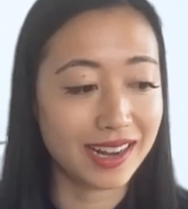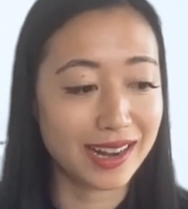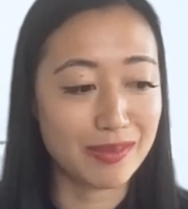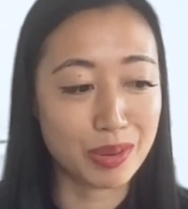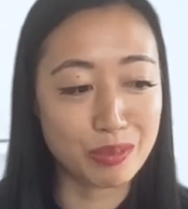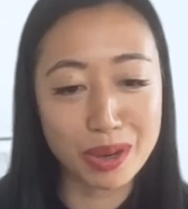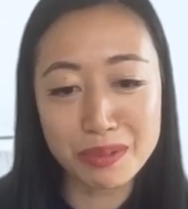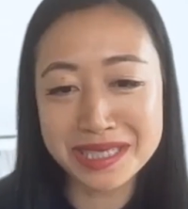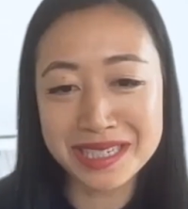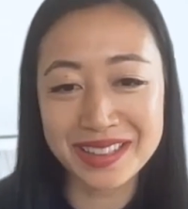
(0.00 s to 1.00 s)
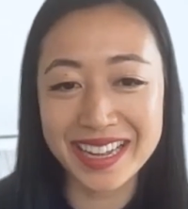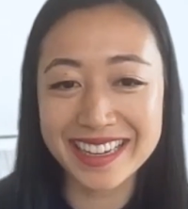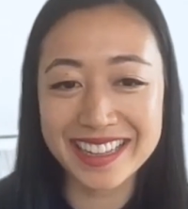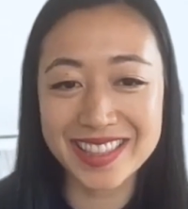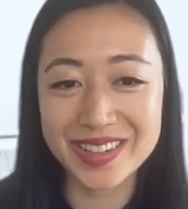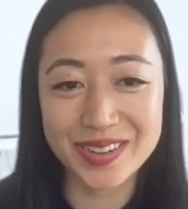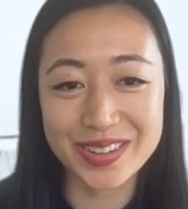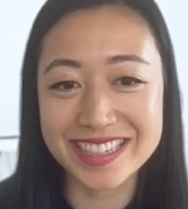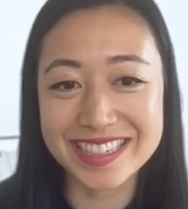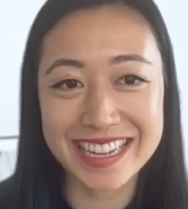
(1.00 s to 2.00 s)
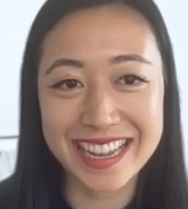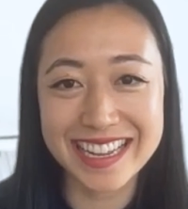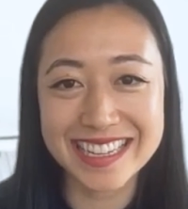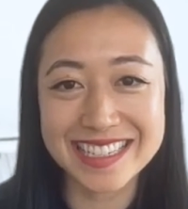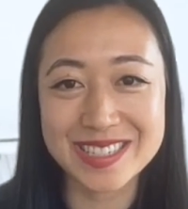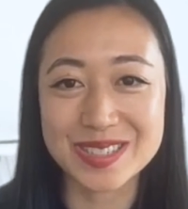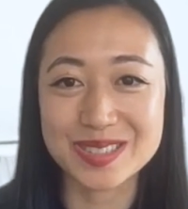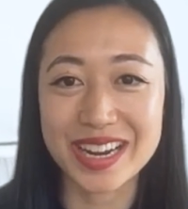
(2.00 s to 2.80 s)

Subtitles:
But what was it like in the early days,